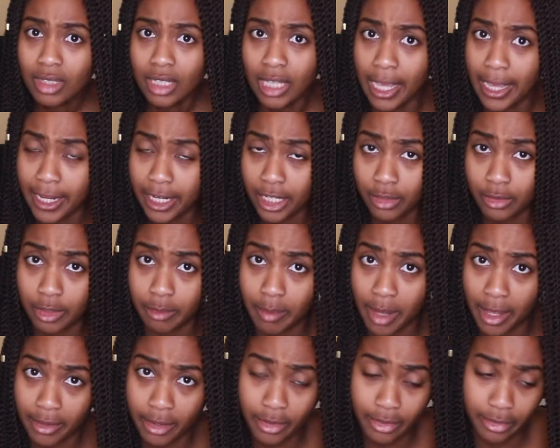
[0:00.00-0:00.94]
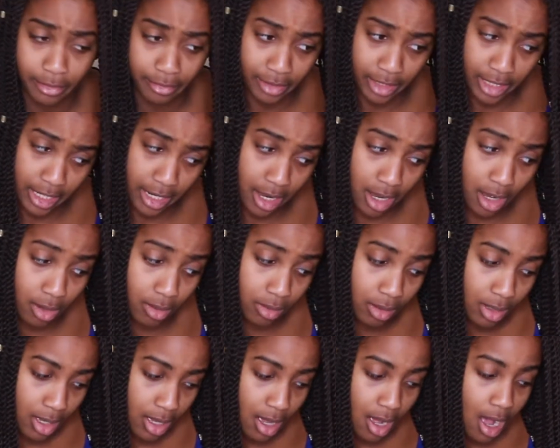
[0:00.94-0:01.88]
hair in my other
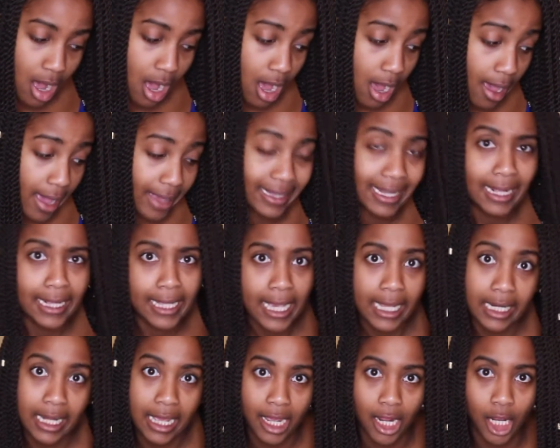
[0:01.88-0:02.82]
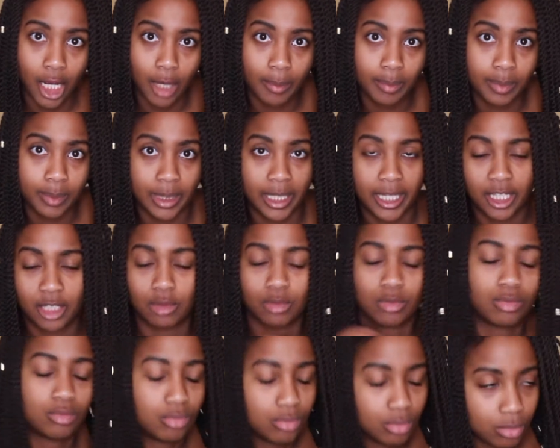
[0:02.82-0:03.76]
video, and that kind of helped
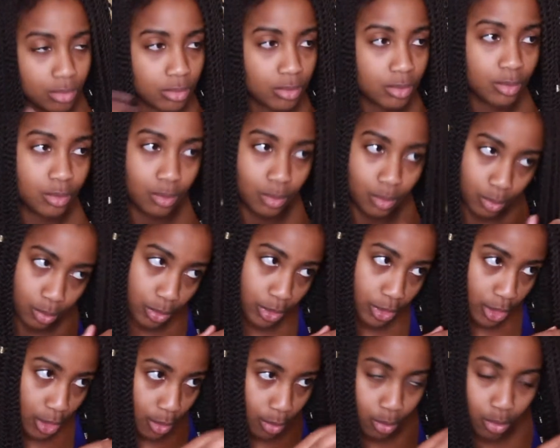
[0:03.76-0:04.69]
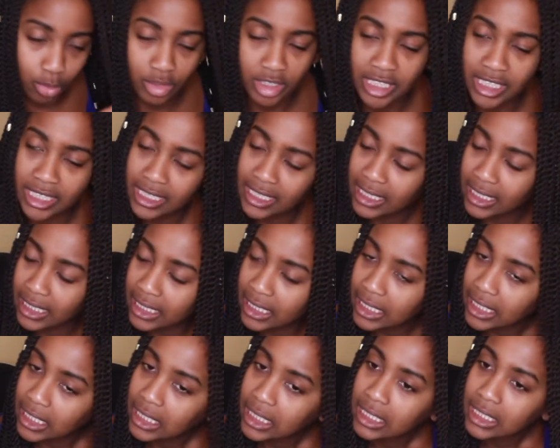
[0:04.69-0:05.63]

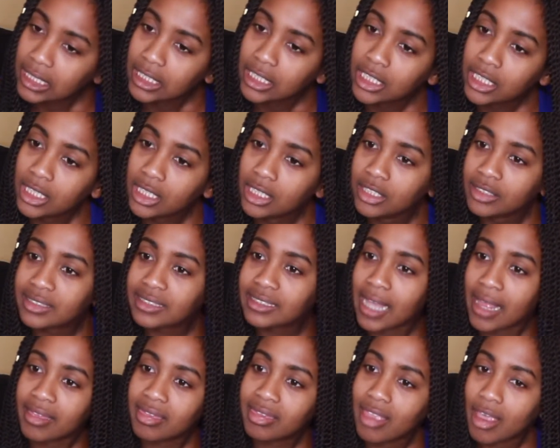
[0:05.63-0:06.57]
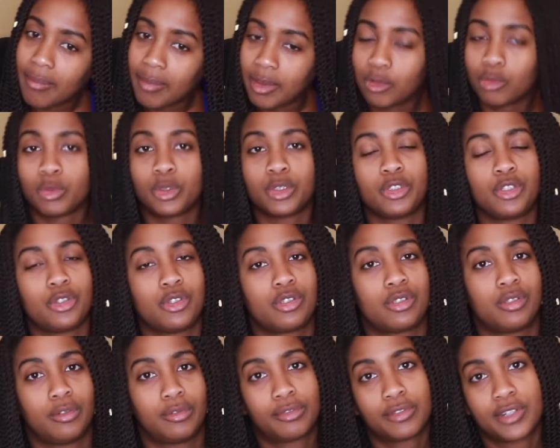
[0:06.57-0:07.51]
reset them and
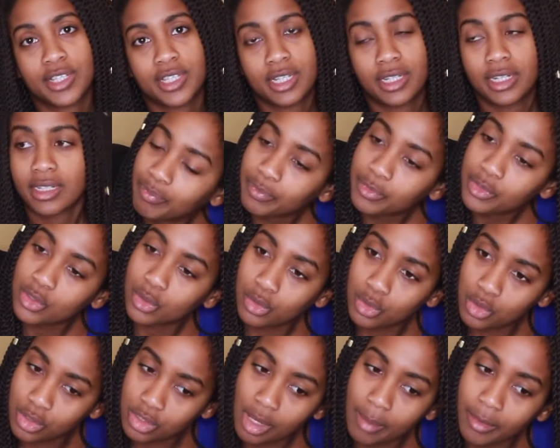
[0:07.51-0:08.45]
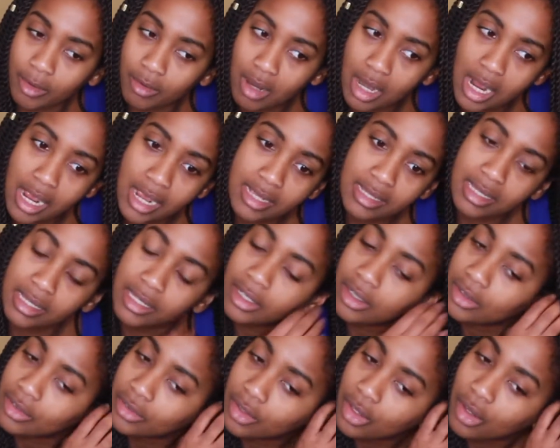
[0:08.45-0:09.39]
reduce the frizziness. So to summarize,
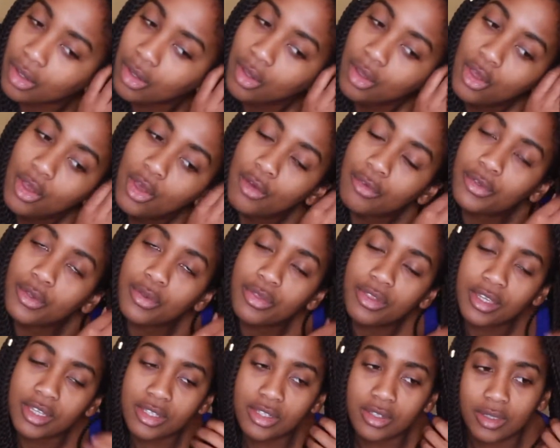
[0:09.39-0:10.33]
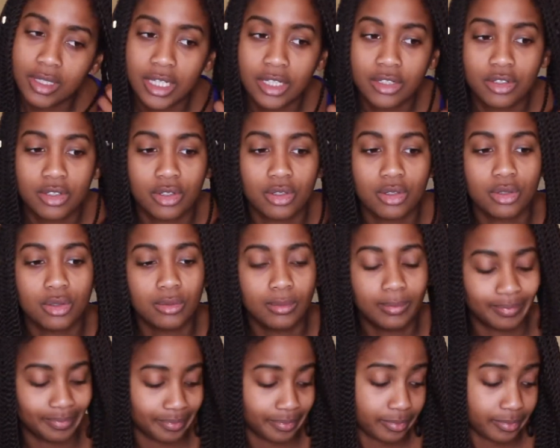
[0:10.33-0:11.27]
here are the few things you can do